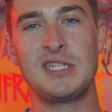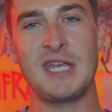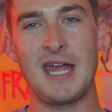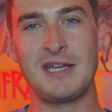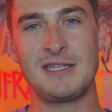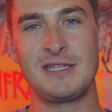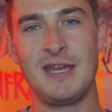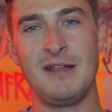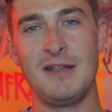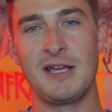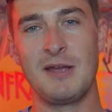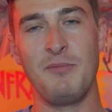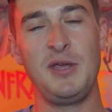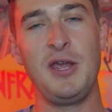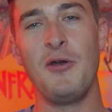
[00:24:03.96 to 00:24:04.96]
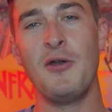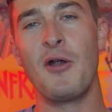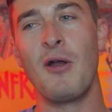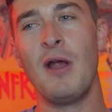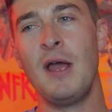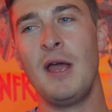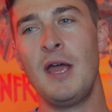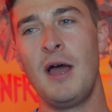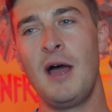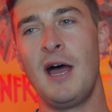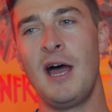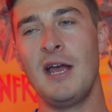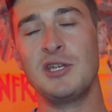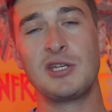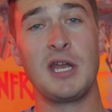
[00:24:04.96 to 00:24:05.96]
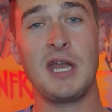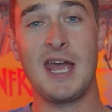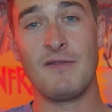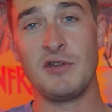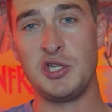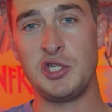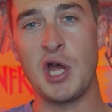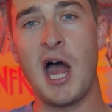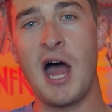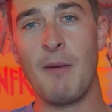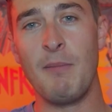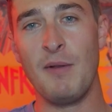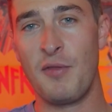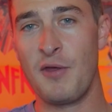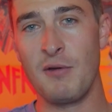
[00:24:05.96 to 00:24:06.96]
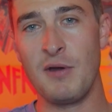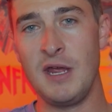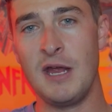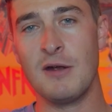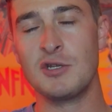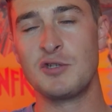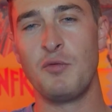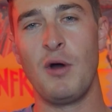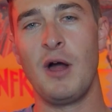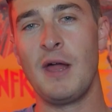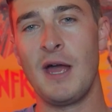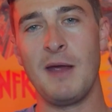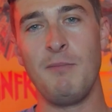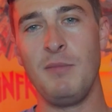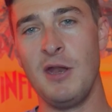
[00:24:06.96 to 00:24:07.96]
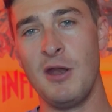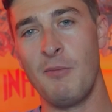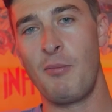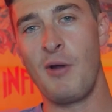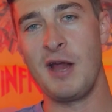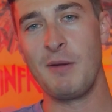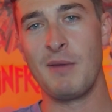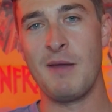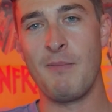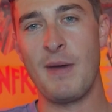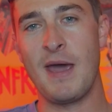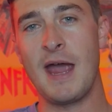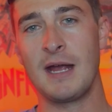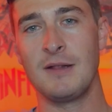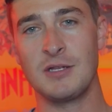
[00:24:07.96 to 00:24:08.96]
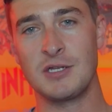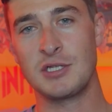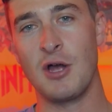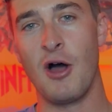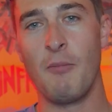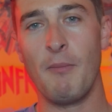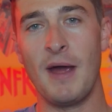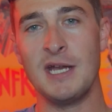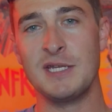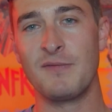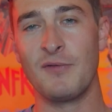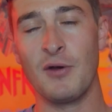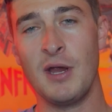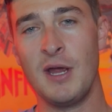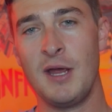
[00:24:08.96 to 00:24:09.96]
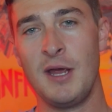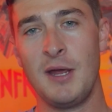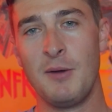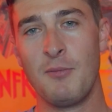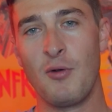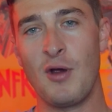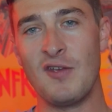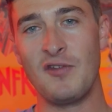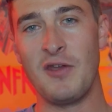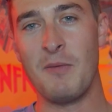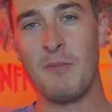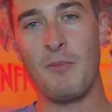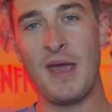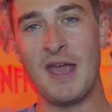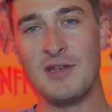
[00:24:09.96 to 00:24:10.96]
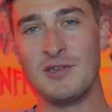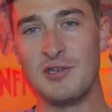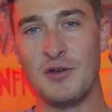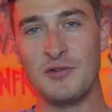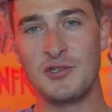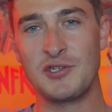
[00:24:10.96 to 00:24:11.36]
sets in the computer uh, is going to have a job in 30 years while I, you know, break my back in the salt mines for President Bezos.